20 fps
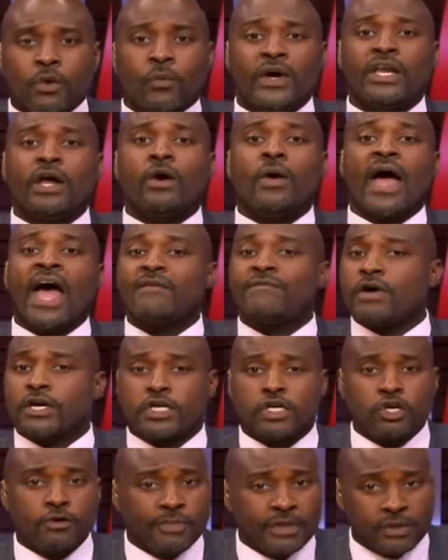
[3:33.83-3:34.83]
We don't have our
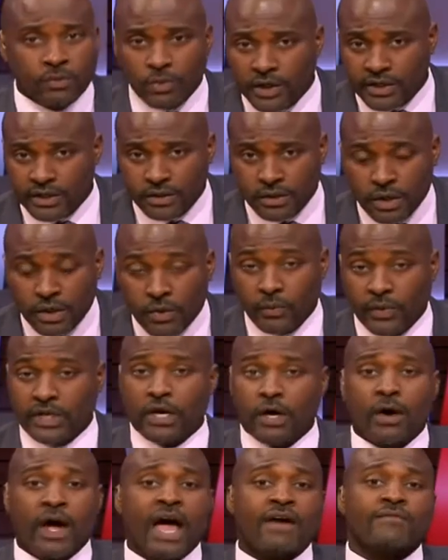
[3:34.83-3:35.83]
QB1. We
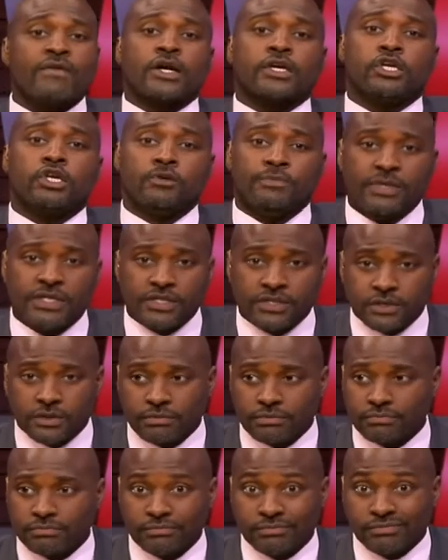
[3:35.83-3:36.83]
don't have our
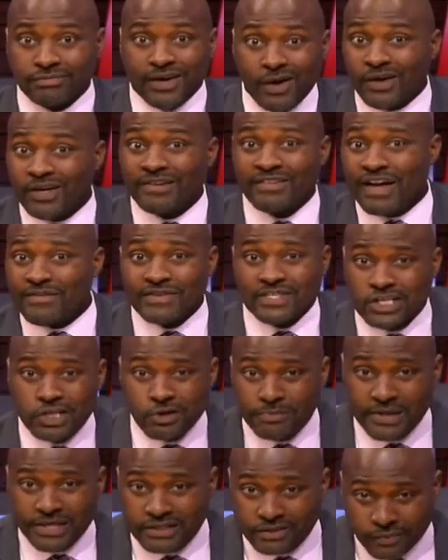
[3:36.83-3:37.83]
QB2. We don't even have a
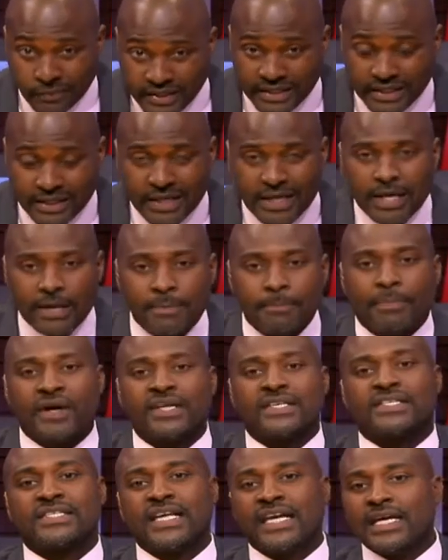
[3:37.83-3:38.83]
QB3,
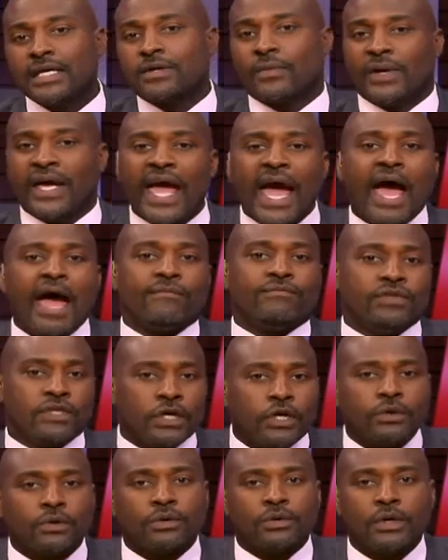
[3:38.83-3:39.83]
but Zeke, we have
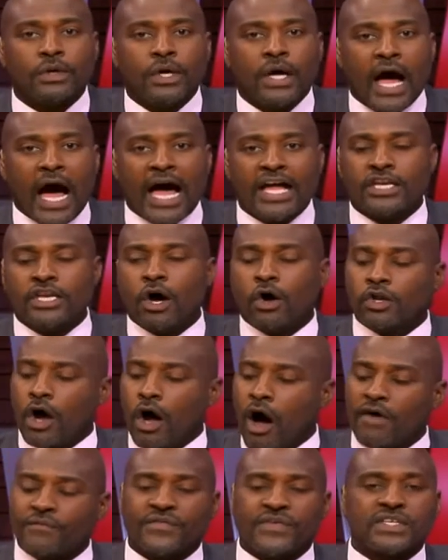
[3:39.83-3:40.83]
you. I know the
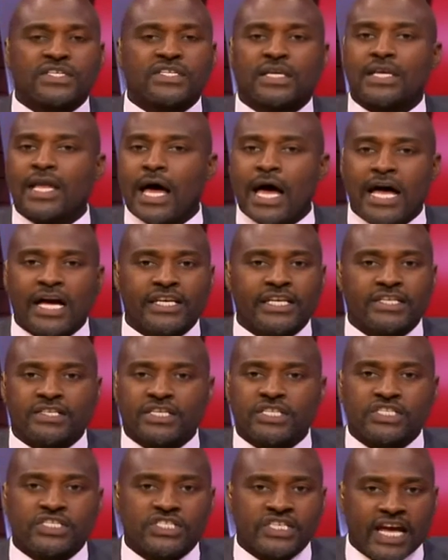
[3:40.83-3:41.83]
offensive line is
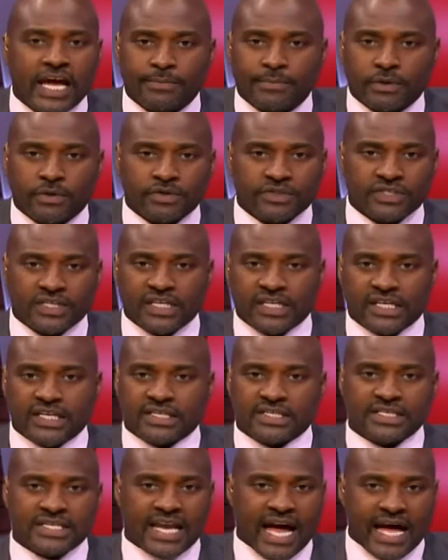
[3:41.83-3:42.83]
in shambles. It
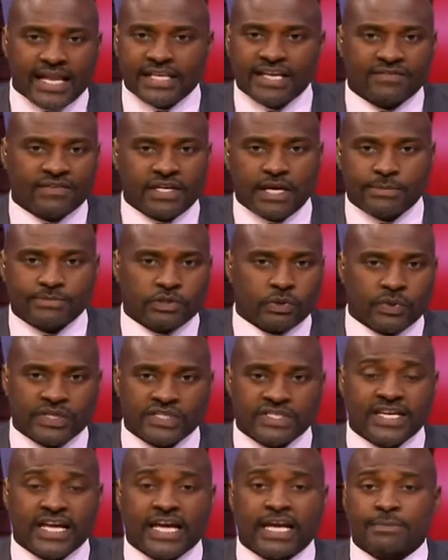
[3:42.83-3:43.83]
is not living up to
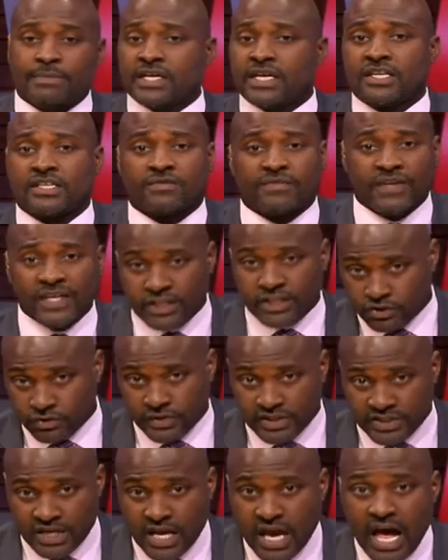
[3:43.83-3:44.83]
its name because of
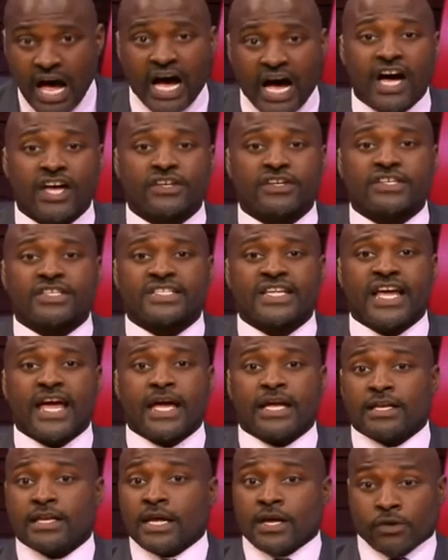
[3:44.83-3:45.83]
injuries. I
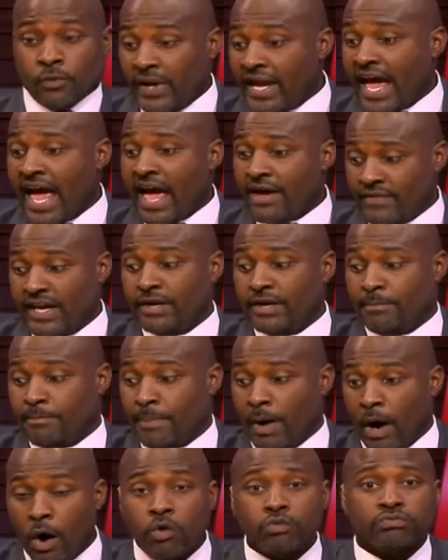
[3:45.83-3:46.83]
understand we have a
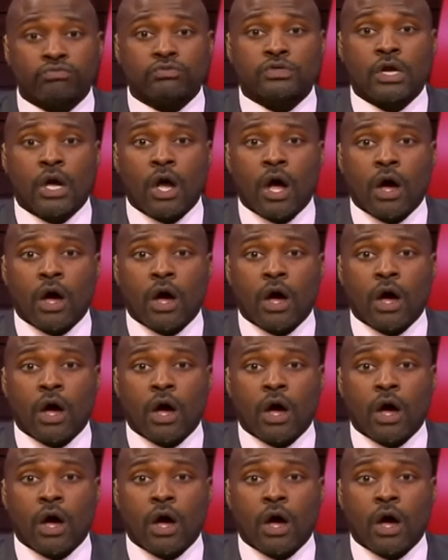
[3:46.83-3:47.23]
potent